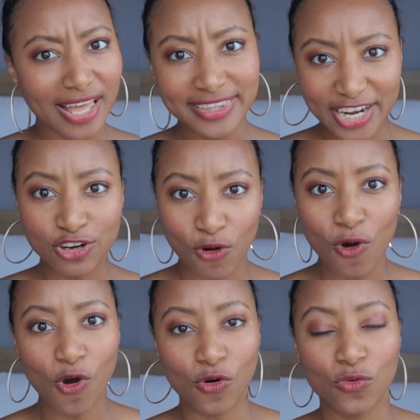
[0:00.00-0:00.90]
that
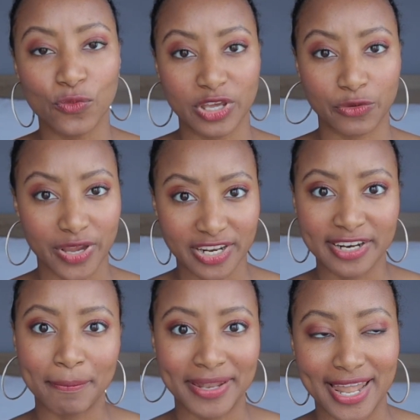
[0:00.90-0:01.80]
goal, we
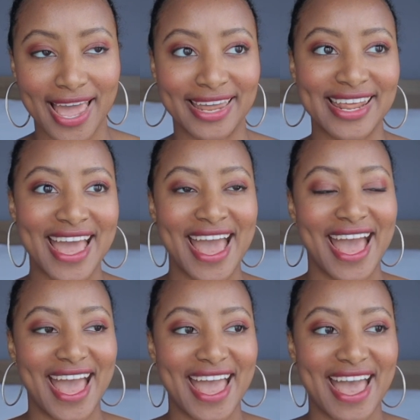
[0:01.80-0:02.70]
created a plan,
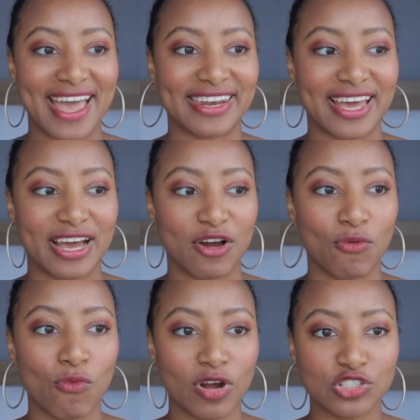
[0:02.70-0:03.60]
and
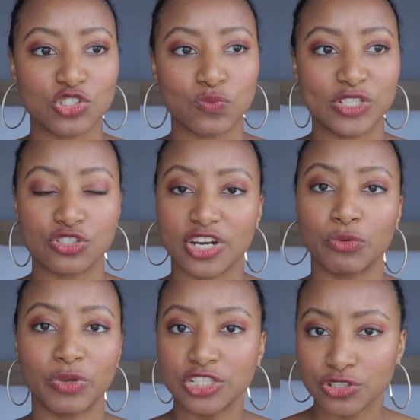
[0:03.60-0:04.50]
once we
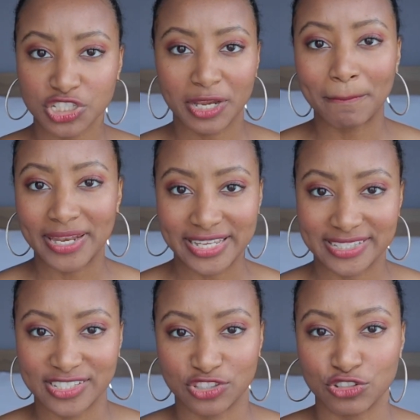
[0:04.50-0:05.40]
started researching
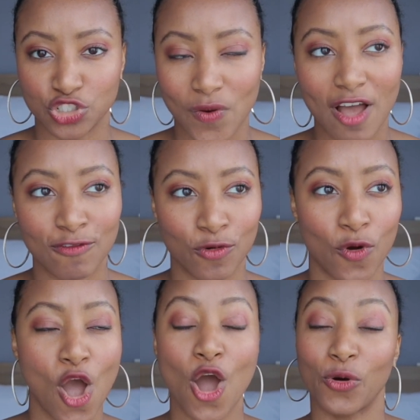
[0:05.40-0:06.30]
places to
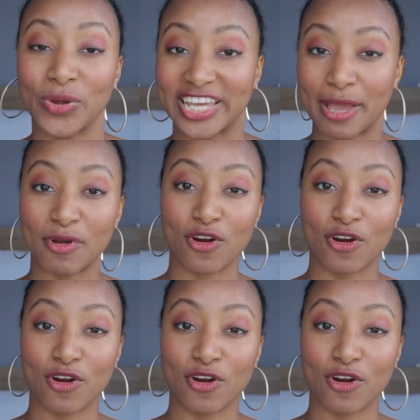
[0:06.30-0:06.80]
travel, we came